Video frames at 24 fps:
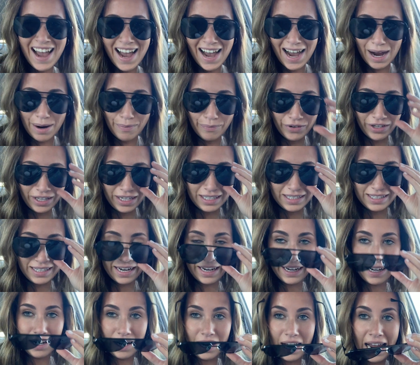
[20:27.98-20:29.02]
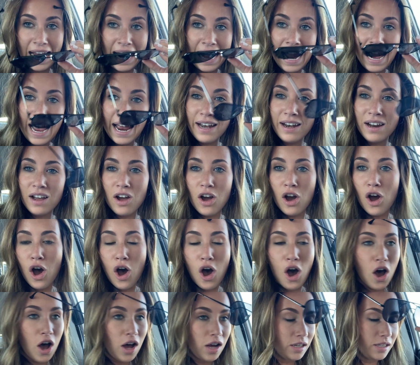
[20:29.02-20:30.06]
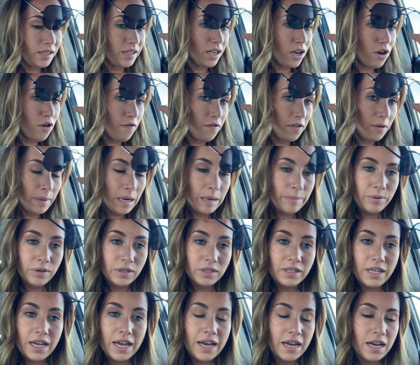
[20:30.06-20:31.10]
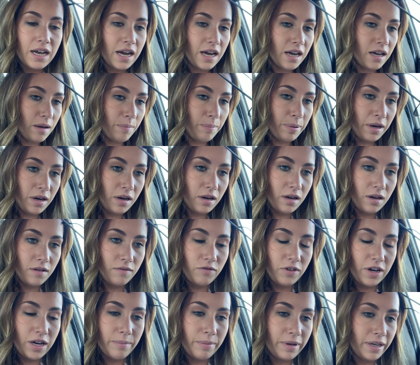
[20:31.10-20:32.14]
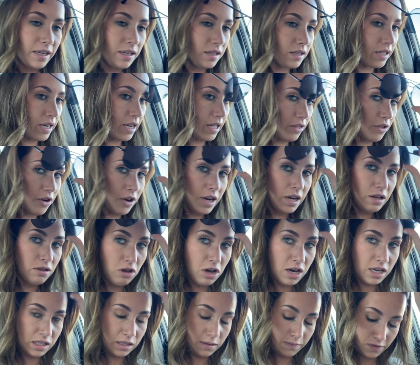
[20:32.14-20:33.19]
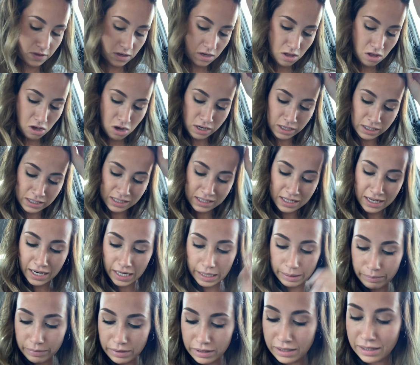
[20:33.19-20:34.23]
I'm really excited. And also for my birthday, I got a pair of Ray-Bans and I thought I lost them for the longest time.